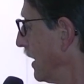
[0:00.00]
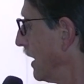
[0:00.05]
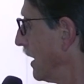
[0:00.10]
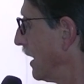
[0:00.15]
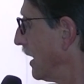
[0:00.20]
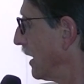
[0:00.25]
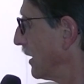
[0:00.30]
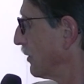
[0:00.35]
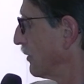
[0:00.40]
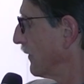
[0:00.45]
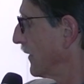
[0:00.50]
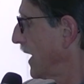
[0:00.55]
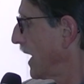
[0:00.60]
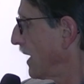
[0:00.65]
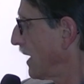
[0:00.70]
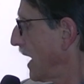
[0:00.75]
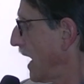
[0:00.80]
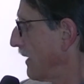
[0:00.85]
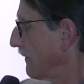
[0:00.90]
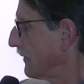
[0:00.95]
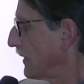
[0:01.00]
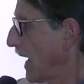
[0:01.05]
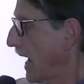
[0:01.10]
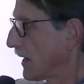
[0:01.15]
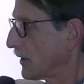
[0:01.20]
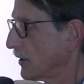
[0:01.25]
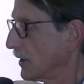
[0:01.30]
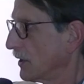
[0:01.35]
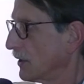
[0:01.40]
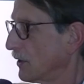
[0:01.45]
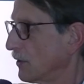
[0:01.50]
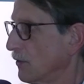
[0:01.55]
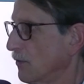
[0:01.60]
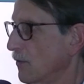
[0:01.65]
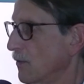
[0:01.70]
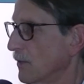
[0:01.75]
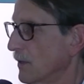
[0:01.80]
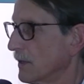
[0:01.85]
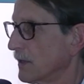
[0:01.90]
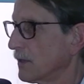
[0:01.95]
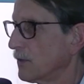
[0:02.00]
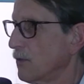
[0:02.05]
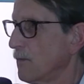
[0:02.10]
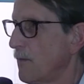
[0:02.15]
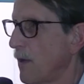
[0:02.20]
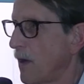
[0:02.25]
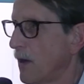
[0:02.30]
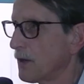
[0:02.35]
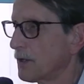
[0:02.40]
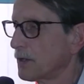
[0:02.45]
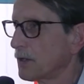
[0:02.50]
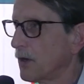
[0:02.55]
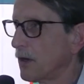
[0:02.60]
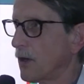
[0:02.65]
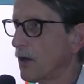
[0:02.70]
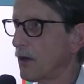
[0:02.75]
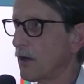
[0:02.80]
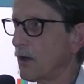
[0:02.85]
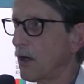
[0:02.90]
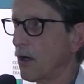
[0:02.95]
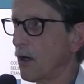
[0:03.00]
uh, you've got to have actually two two parts are,